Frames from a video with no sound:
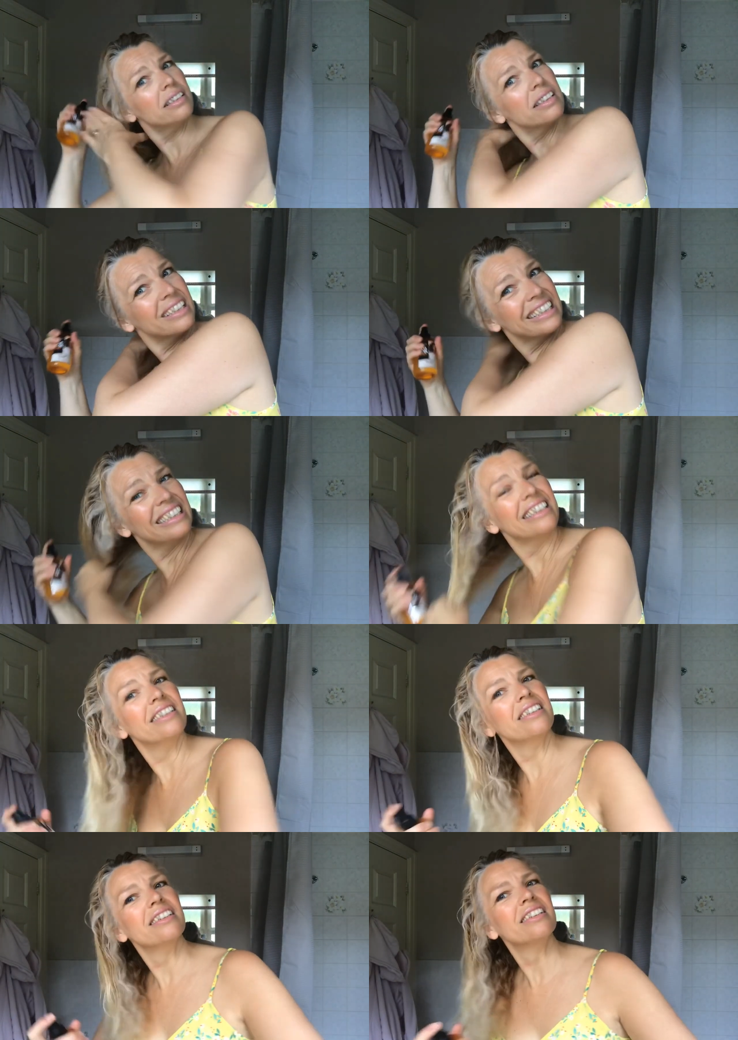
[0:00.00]

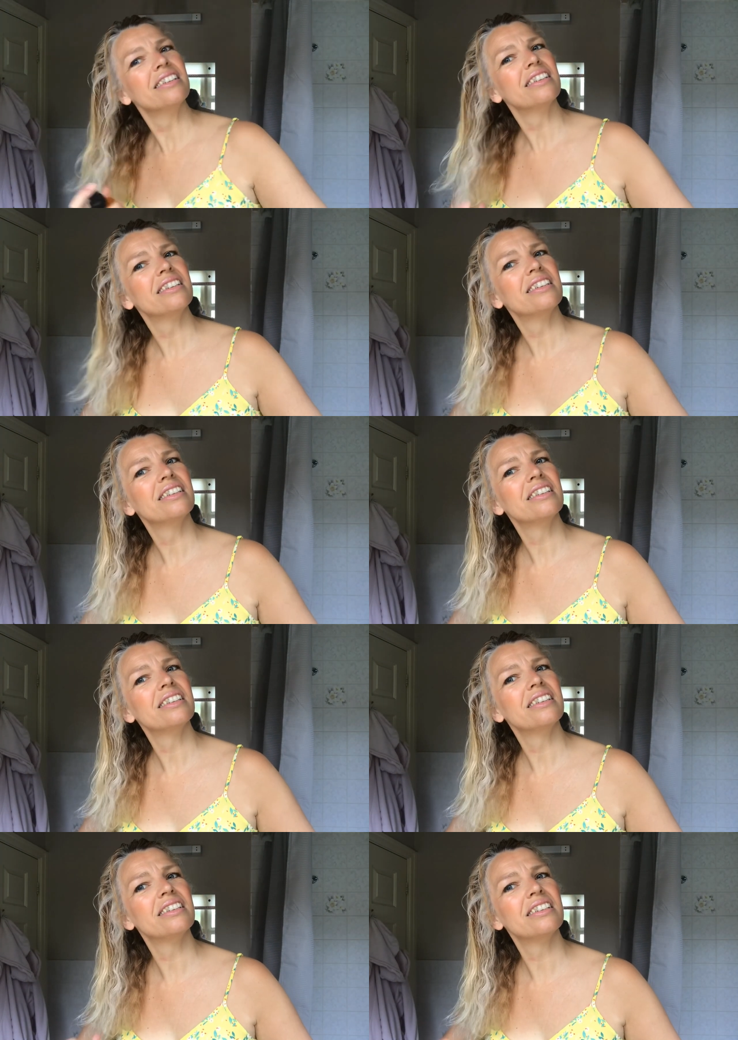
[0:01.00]

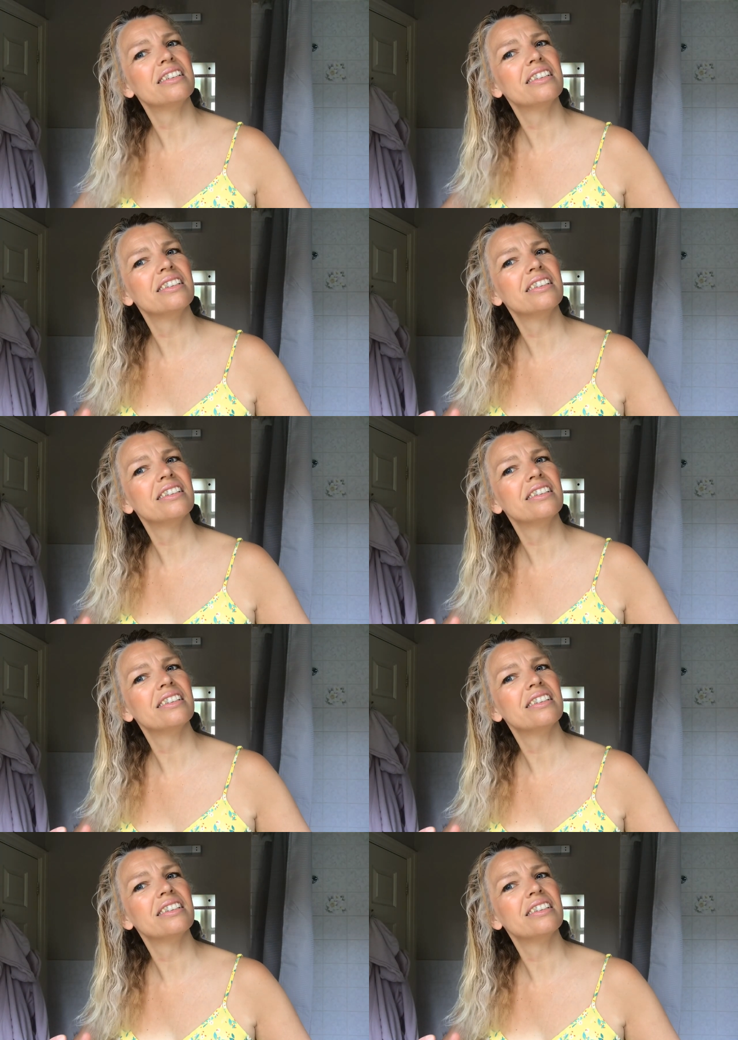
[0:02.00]
Nobody speaks.